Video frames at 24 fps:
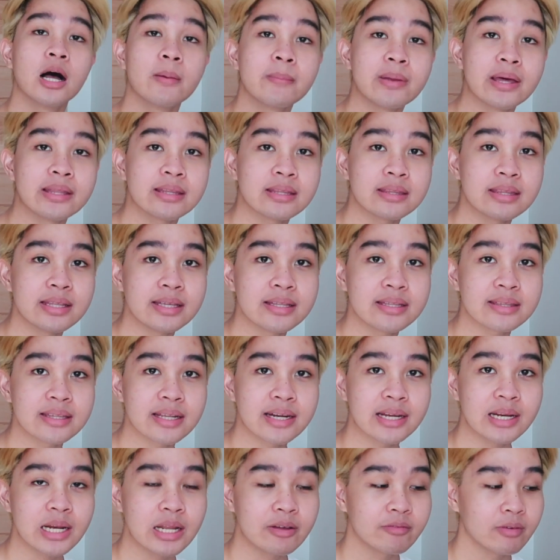Yeah, the thing that
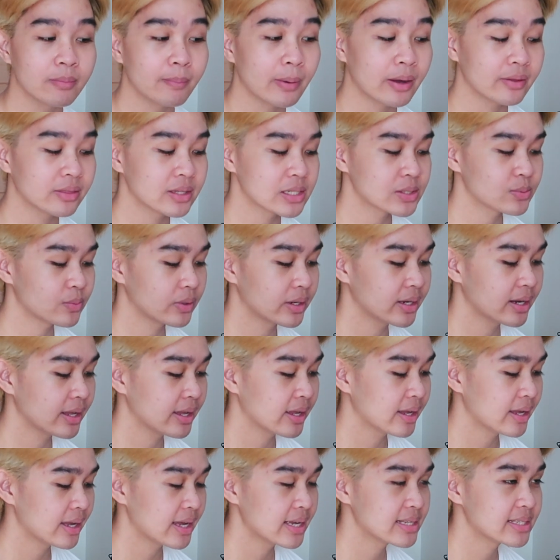I love about this one
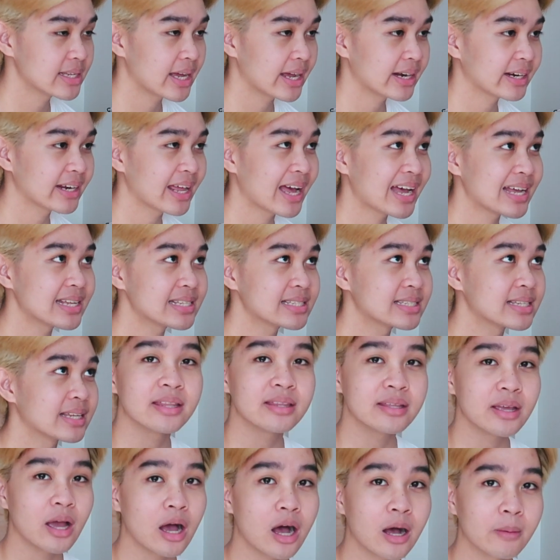is that it has
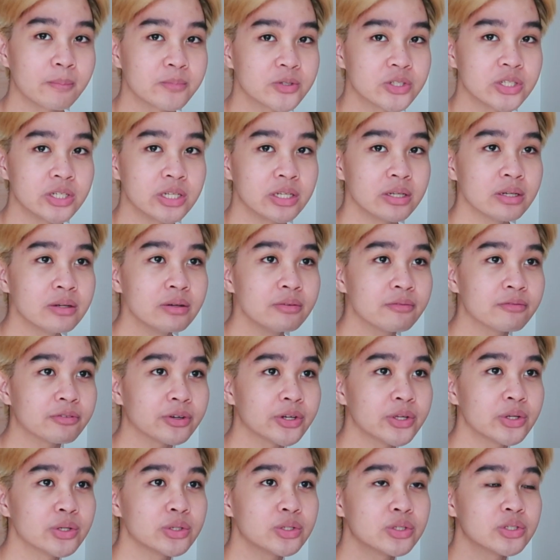the option
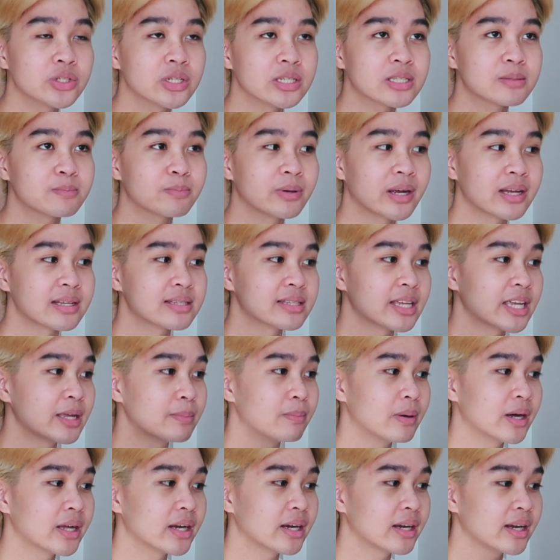for you to just press a
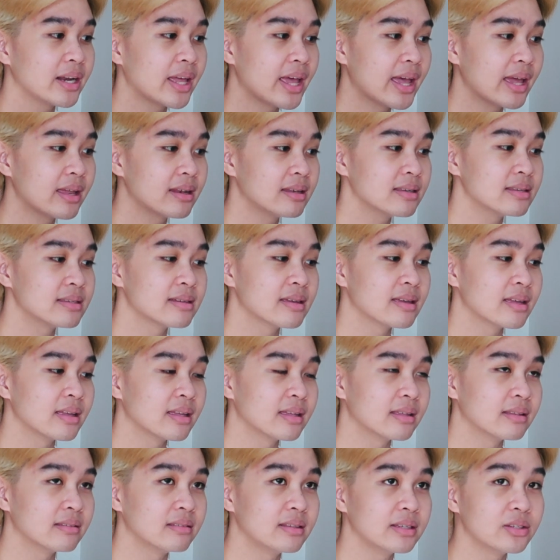button and
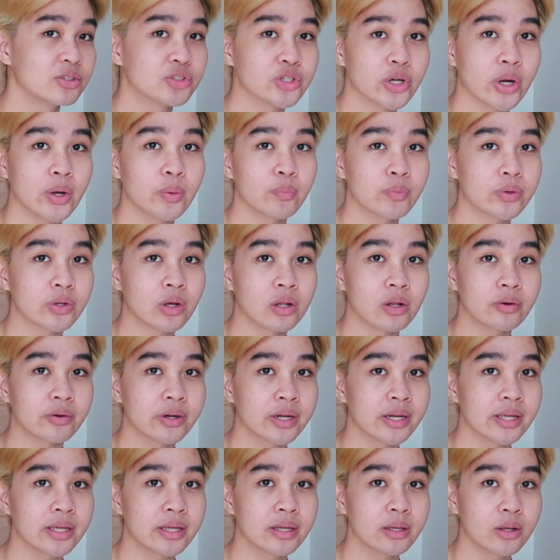the drone would
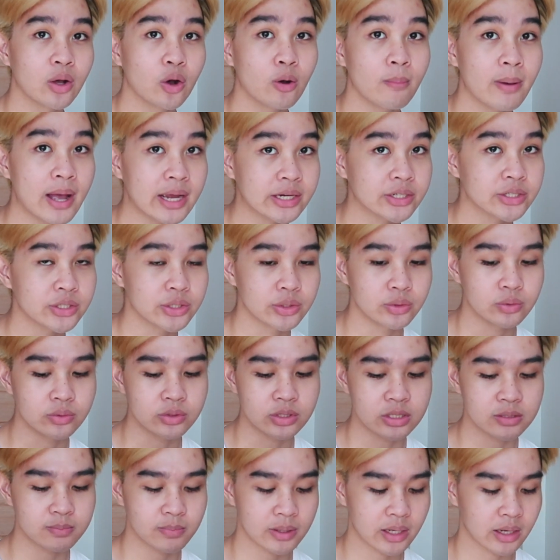already go back to you,
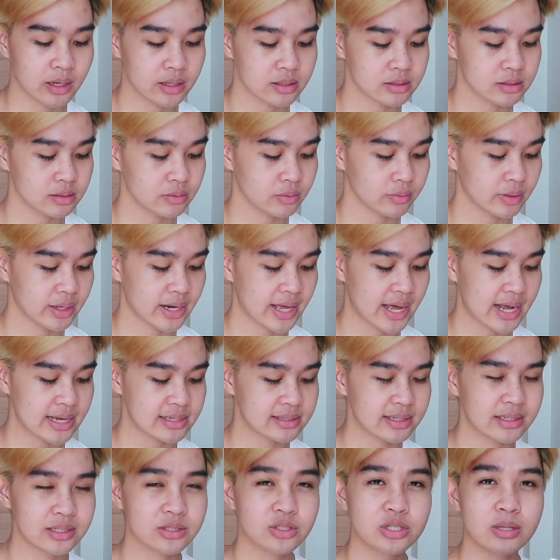just because it
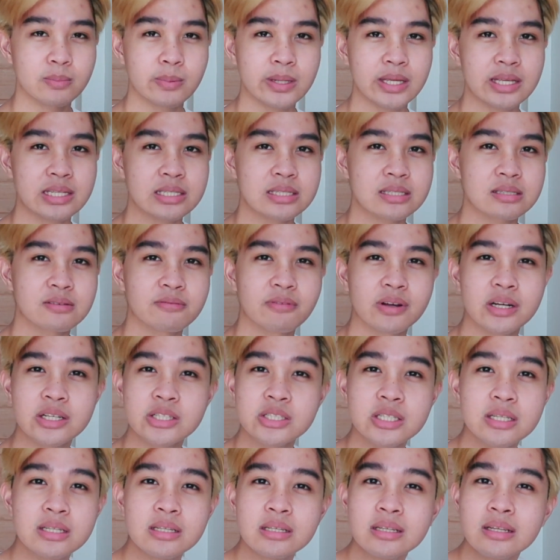has a GPS
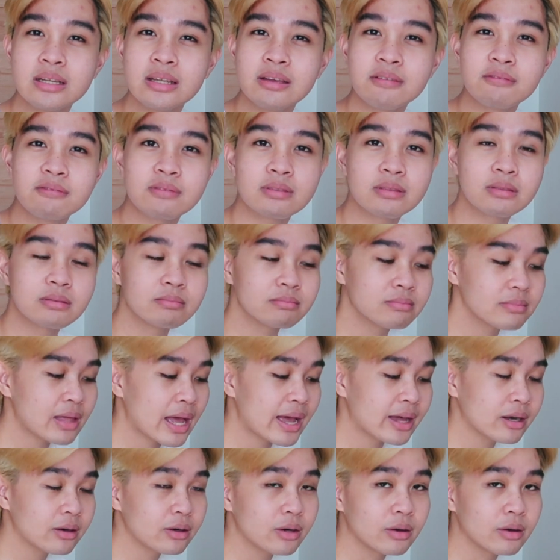function. If I don't